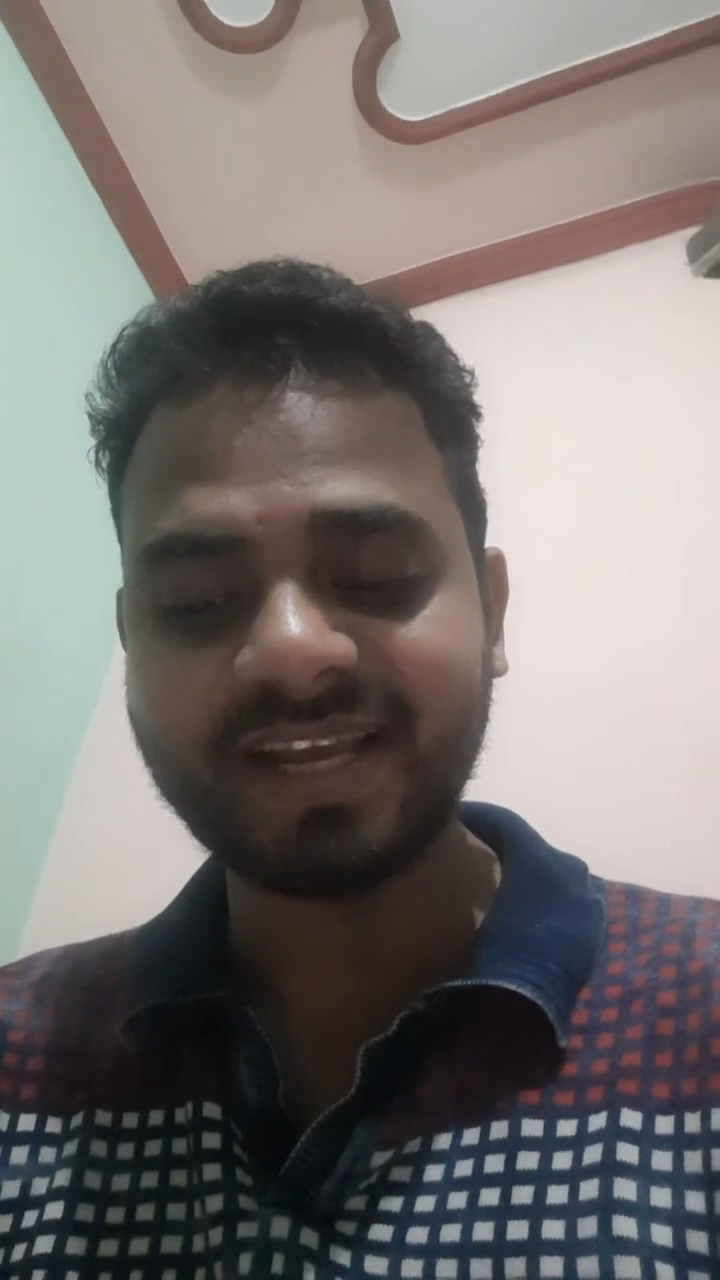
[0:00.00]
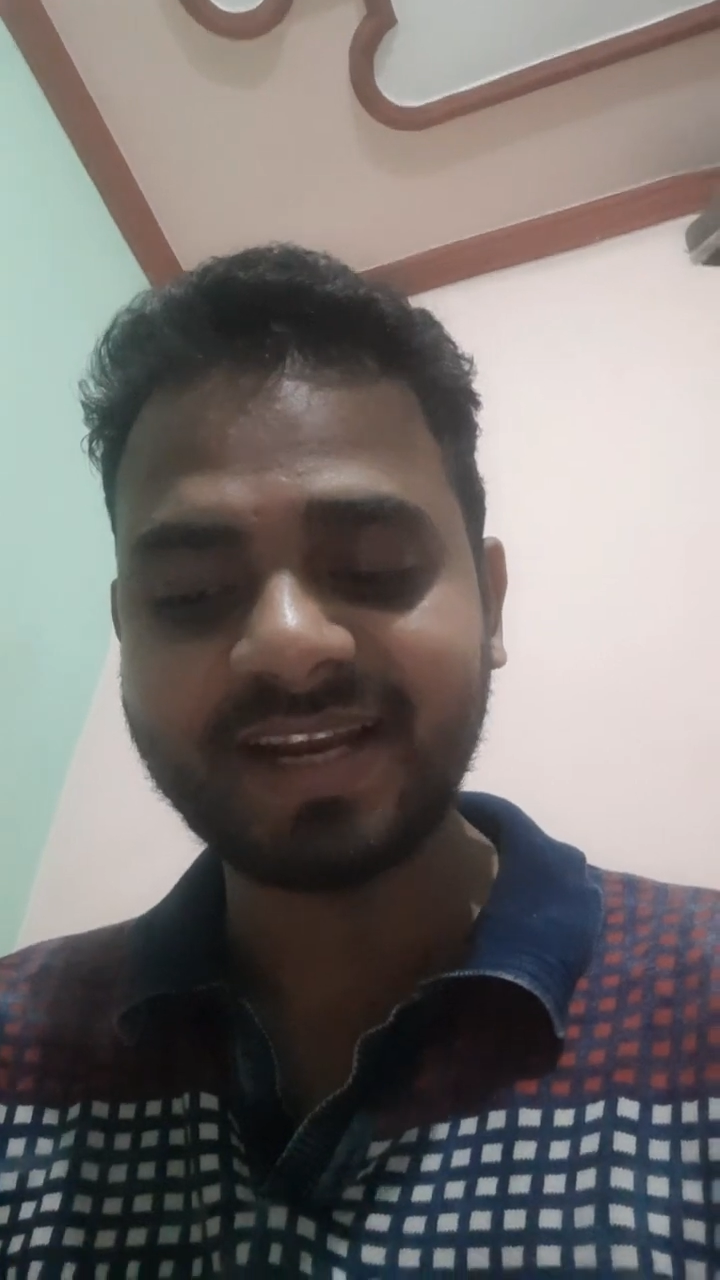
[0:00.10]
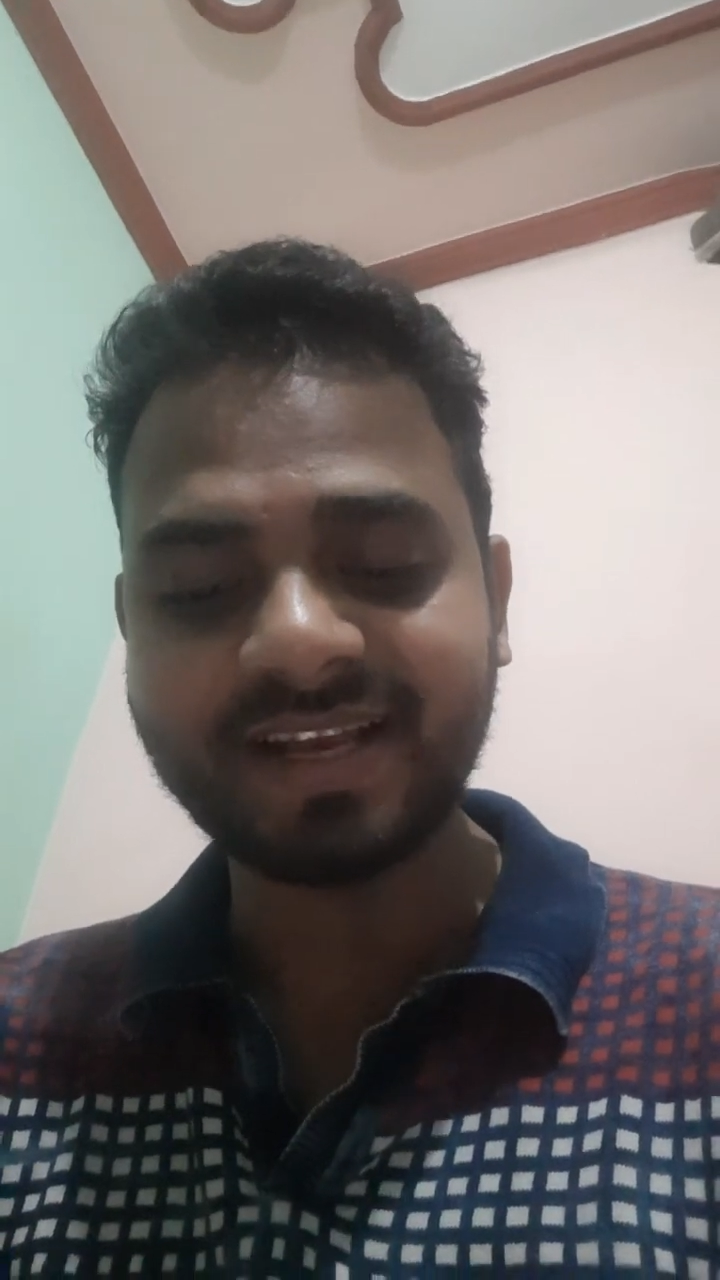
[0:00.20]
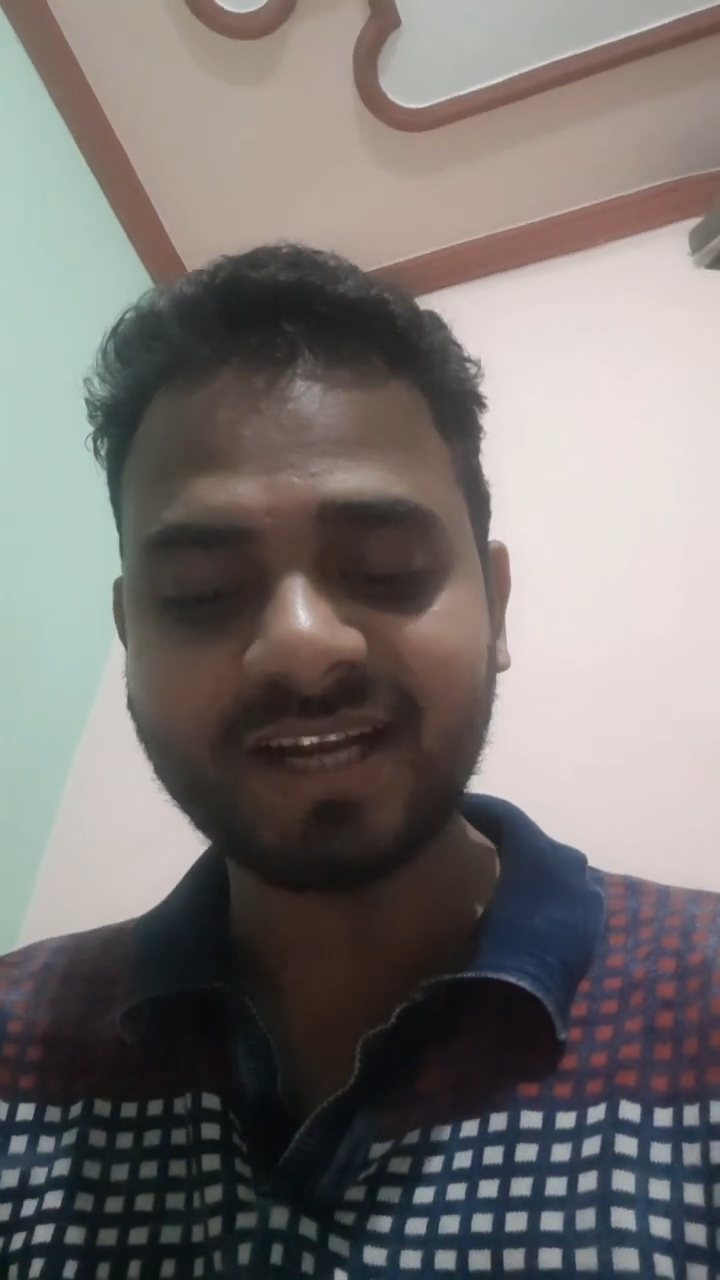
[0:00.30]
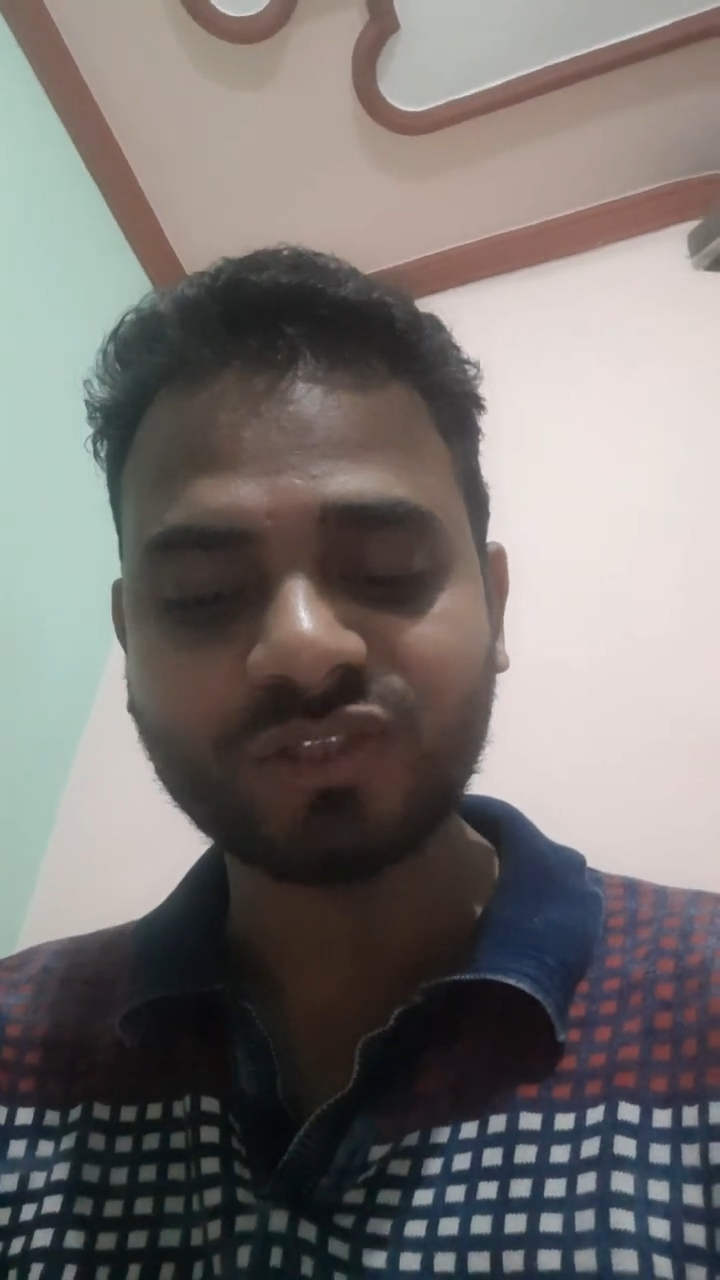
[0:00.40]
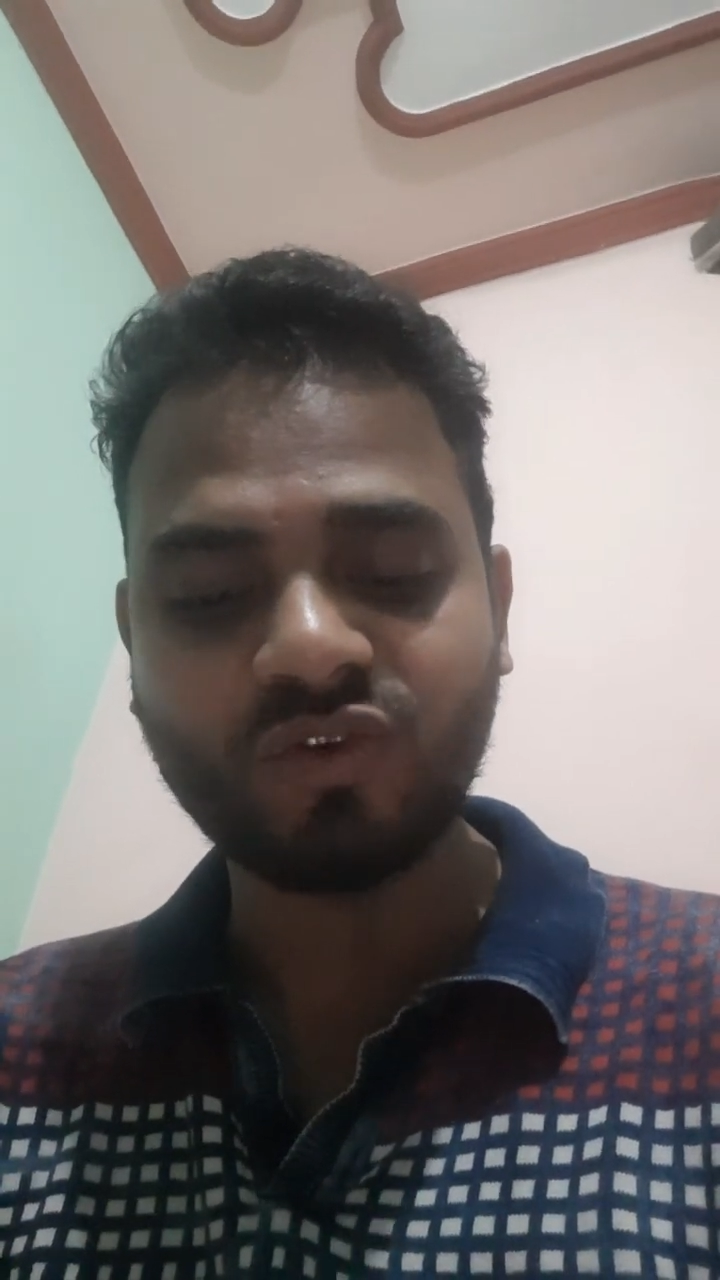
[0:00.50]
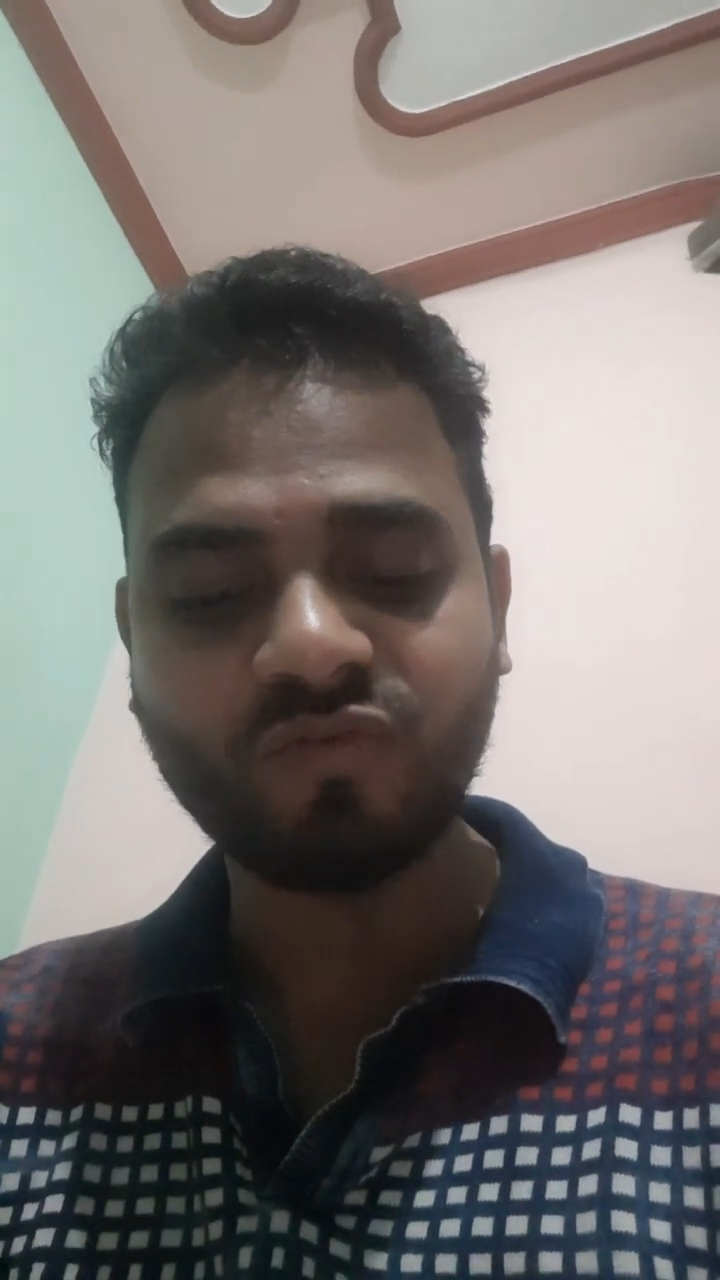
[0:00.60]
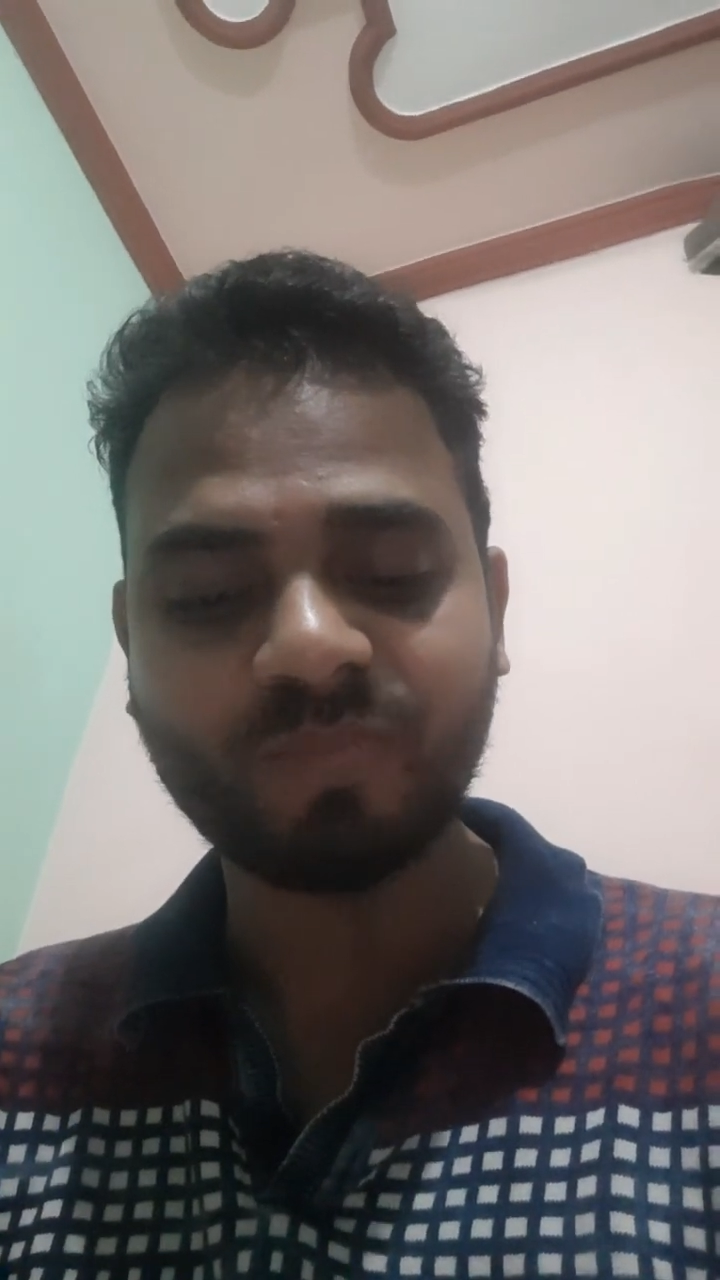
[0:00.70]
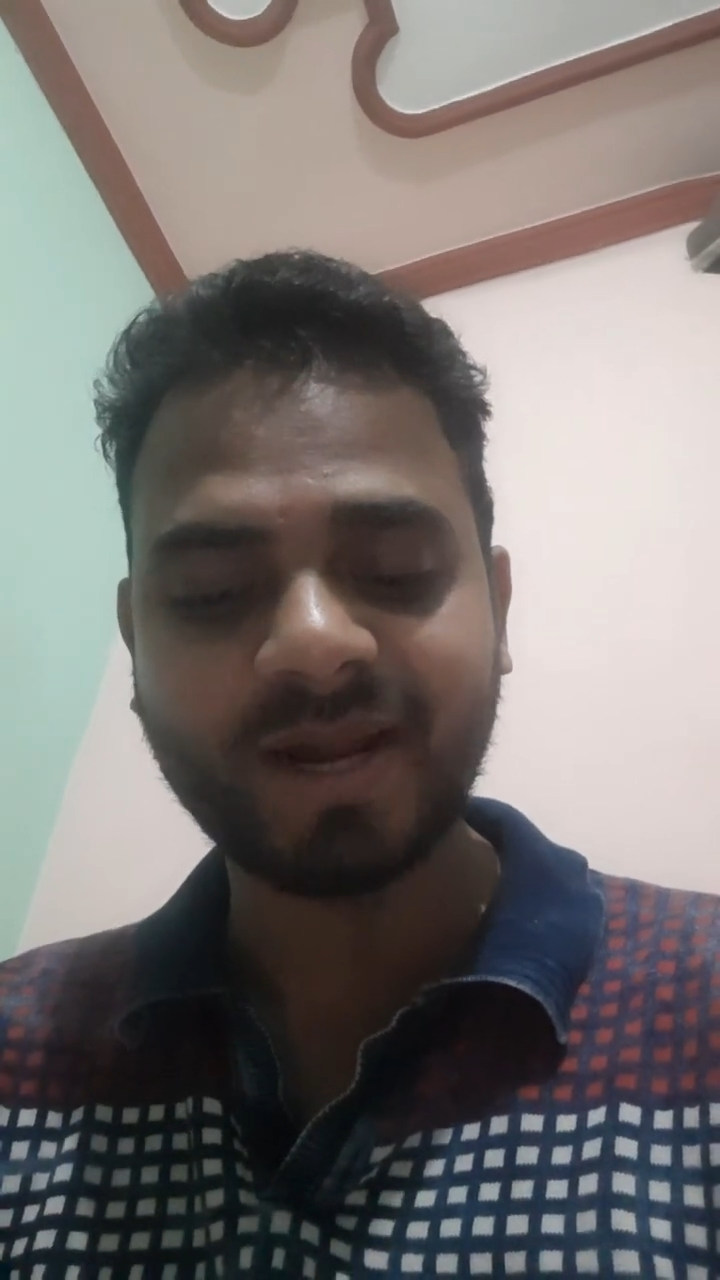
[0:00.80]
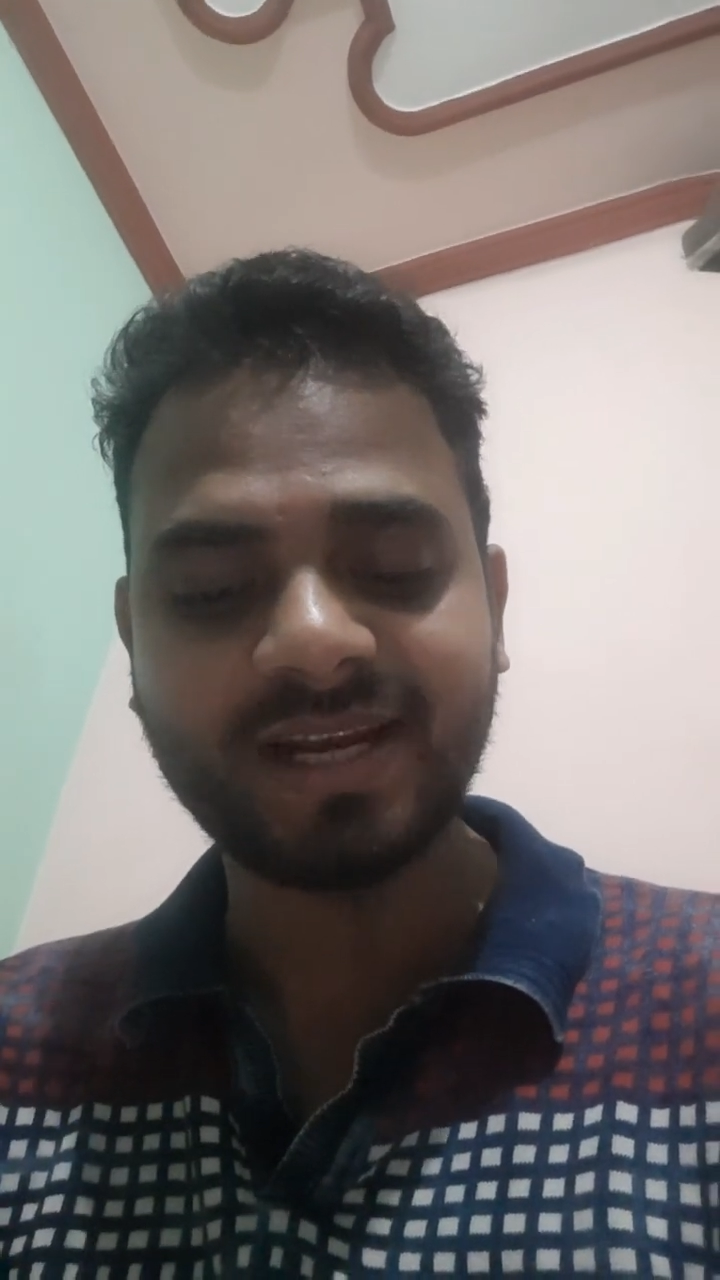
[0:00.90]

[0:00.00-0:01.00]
areas of my